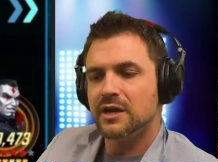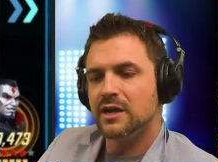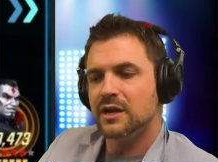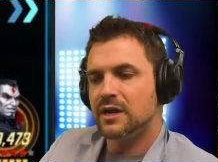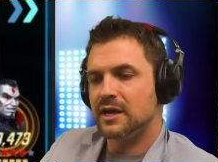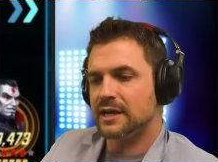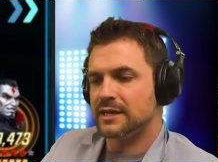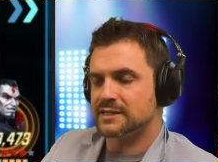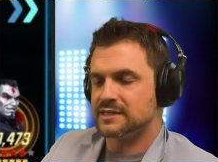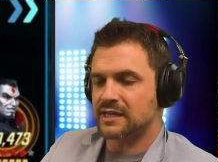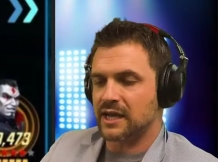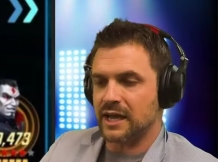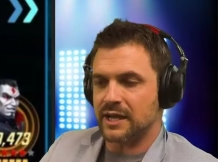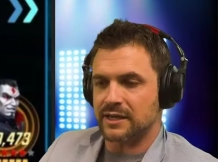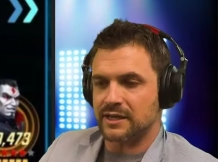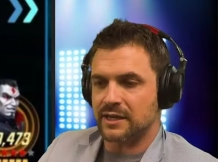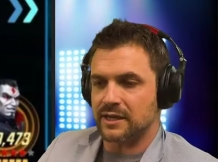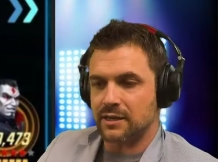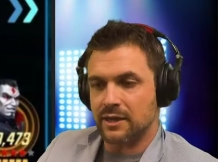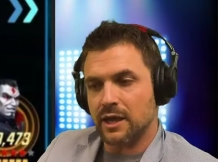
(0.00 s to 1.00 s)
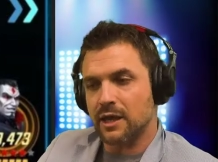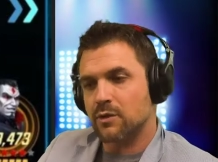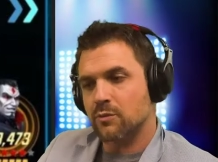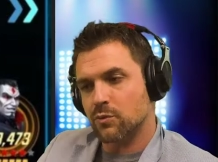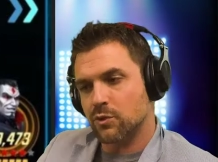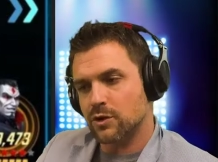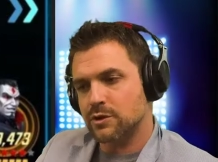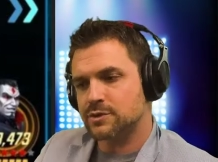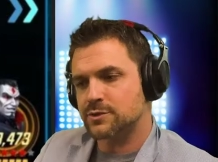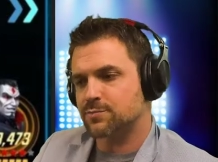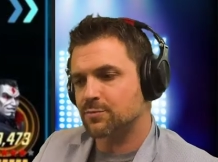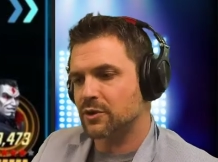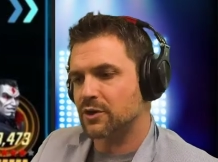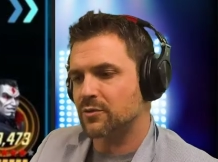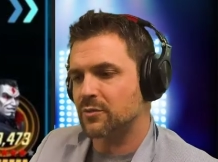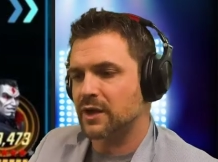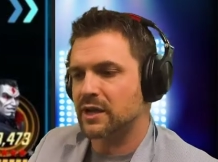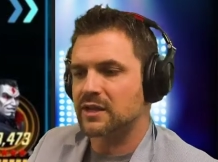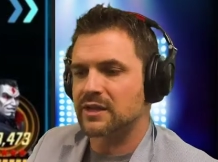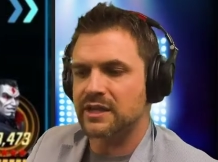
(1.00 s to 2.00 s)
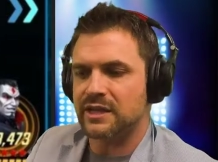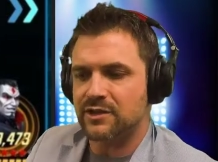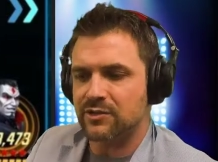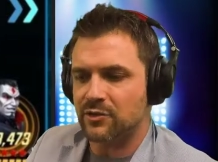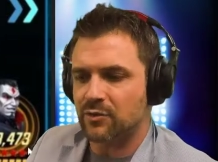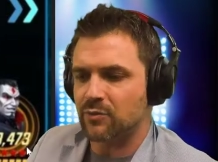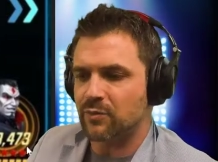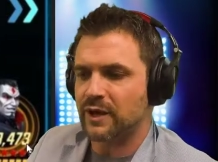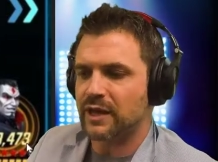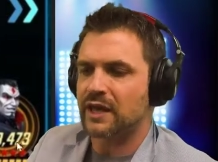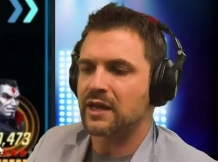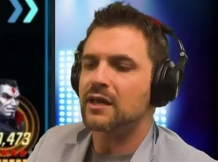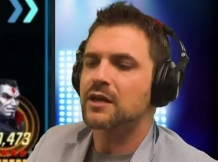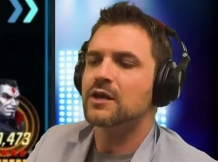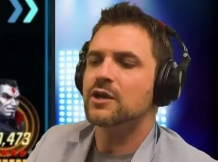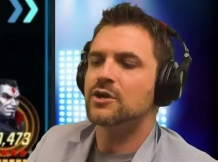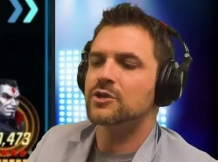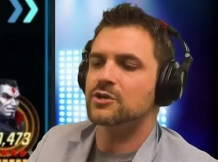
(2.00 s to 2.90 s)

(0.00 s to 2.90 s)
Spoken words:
It's kind of it works pretty well either way.